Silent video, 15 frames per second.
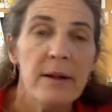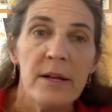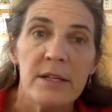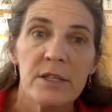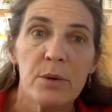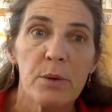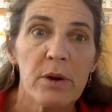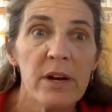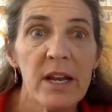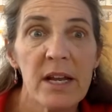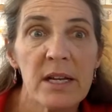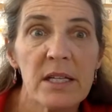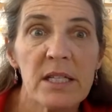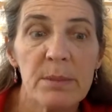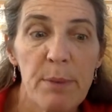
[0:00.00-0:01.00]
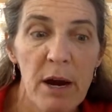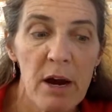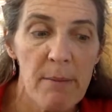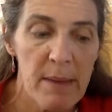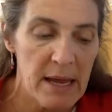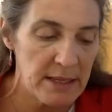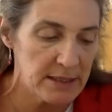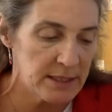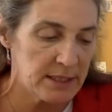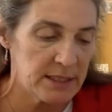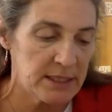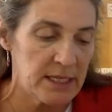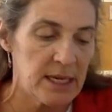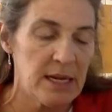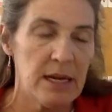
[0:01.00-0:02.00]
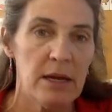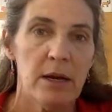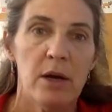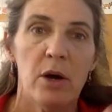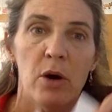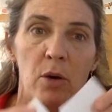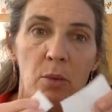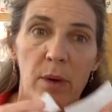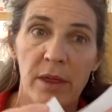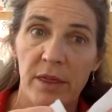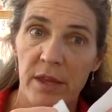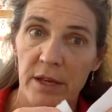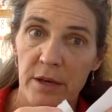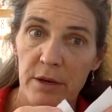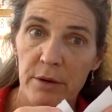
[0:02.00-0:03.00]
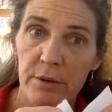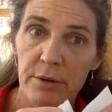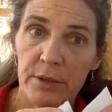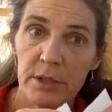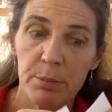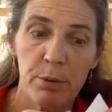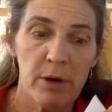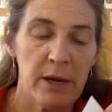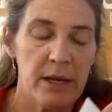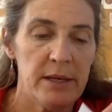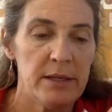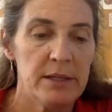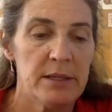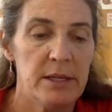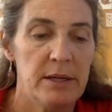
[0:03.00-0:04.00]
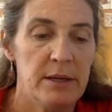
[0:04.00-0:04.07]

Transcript: So we're going to experiment to see with the newsprint.